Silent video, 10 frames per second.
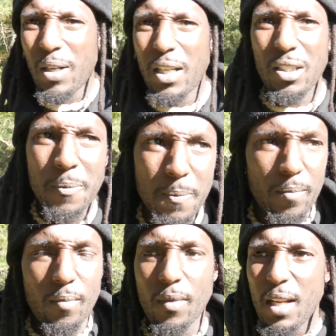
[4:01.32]
around them,
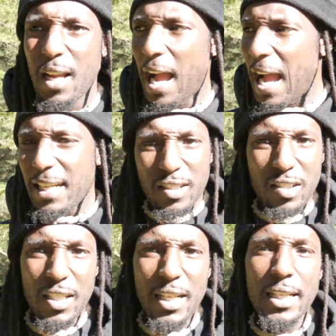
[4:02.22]
I can
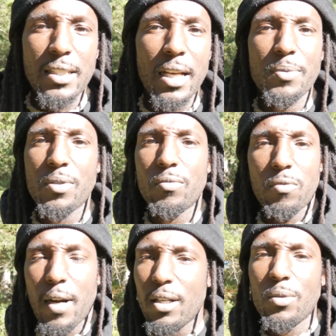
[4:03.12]
see their depths
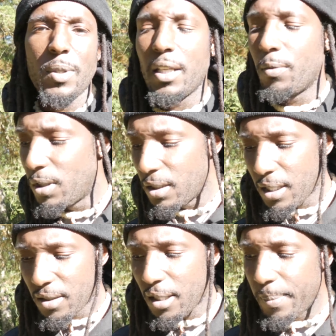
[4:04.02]
right away. Once I
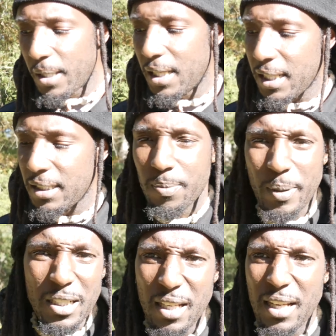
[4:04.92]
start being in a
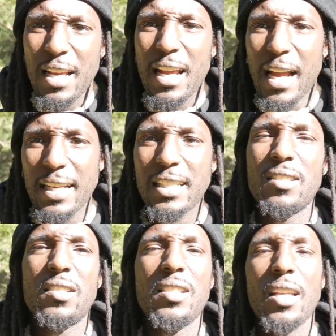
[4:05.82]
space, I can
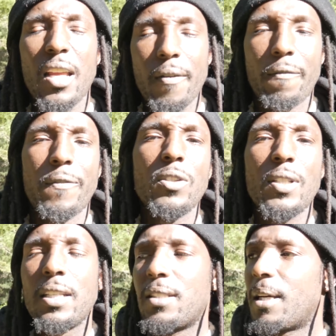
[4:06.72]
see and feel
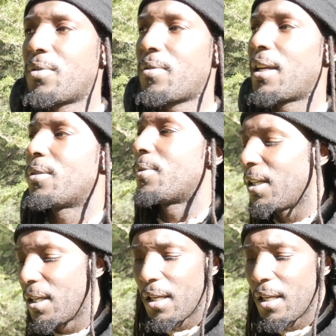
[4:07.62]
their depths right away.